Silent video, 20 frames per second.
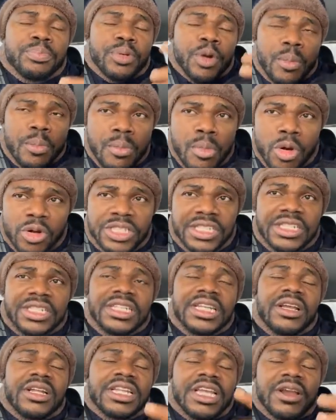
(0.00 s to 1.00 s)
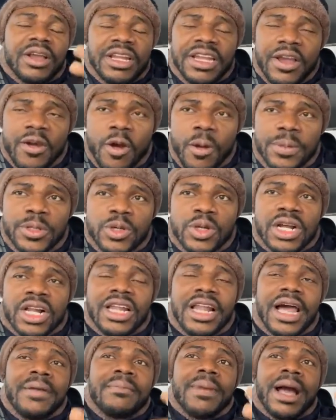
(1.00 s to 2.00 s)
promote, they hope to
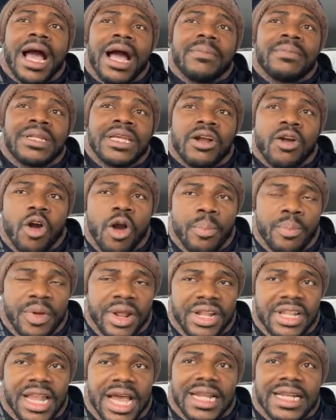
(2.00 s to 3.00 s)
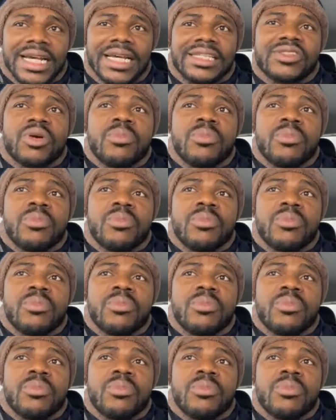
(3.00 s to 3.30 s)
climb up the corporate ladder.